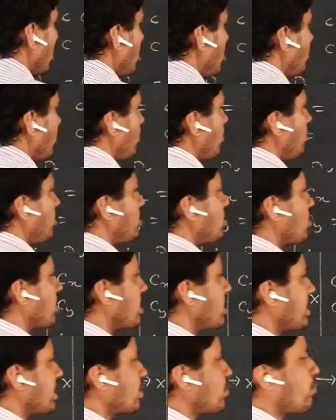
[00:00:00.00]
Now, if you wish, you
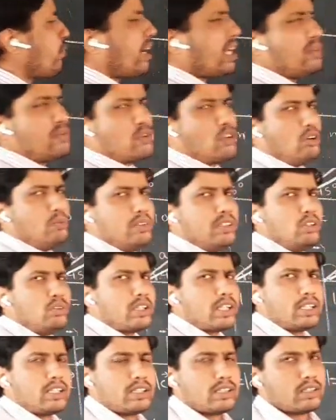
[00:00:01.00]
can take 5 common,
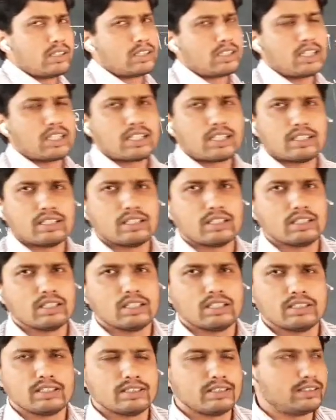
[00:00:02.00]
you can take
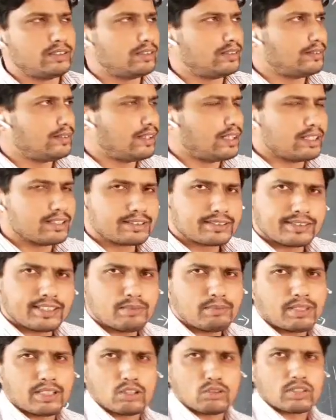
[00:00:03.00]

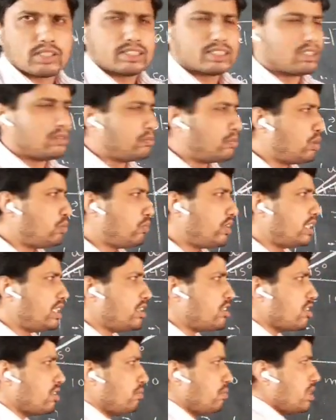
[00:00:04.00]
LCM and you can simplify
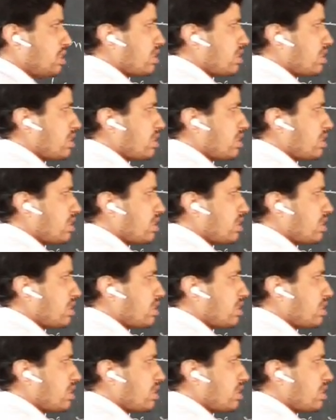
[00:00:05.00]
it a